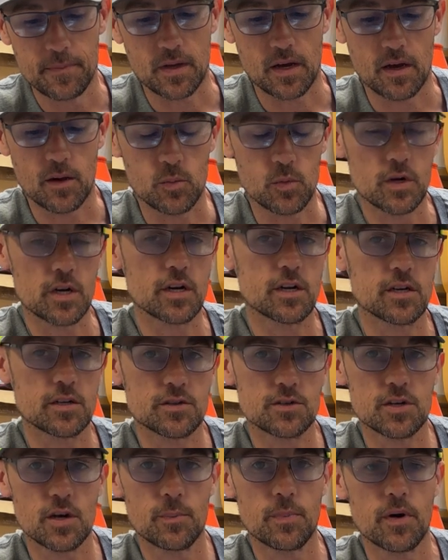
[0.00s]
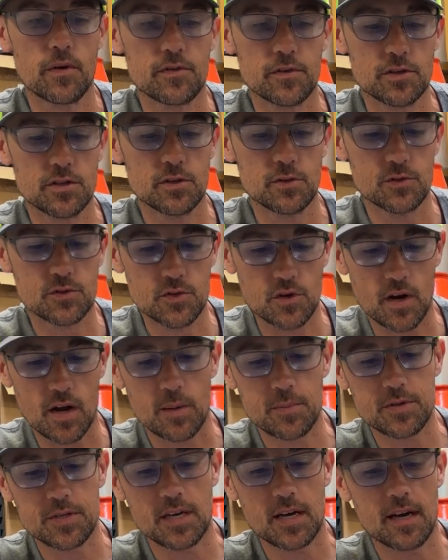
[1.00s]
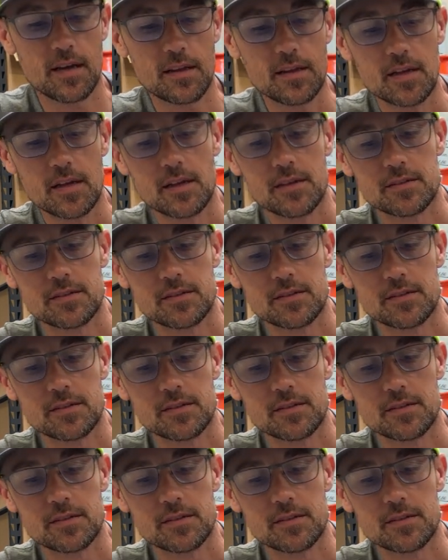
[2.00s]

we're going to jump over to drop shot,